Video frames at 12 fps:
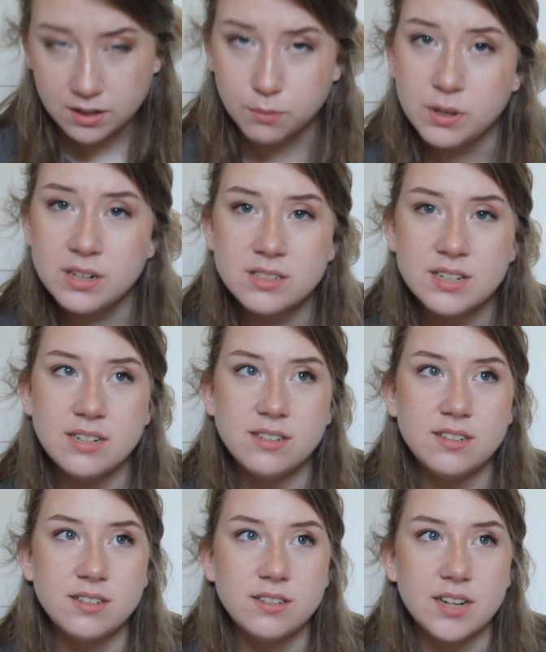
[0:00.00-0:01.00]
want to say
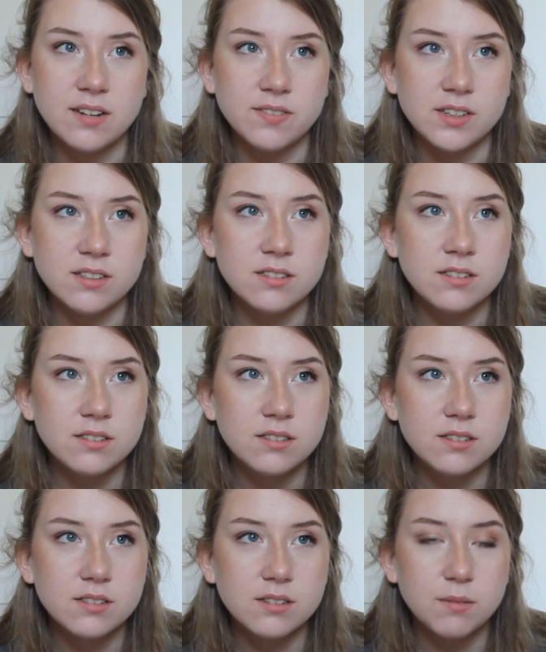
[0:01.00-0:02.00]
David,
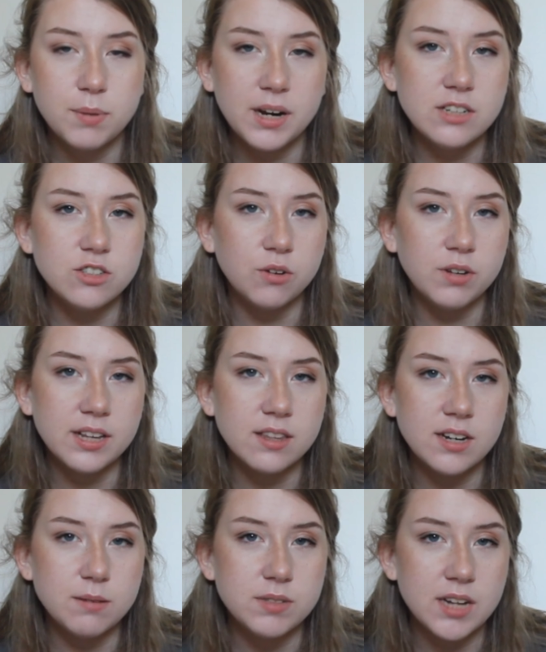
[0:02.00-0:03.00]
but I don't like the
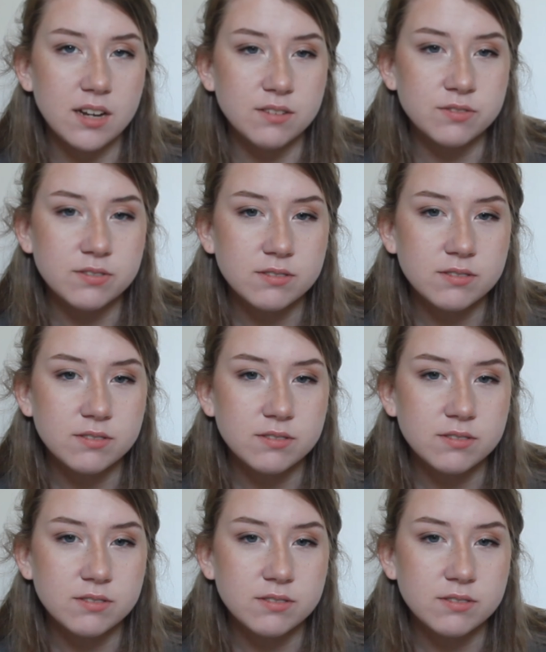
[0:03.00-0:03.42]
name Dave.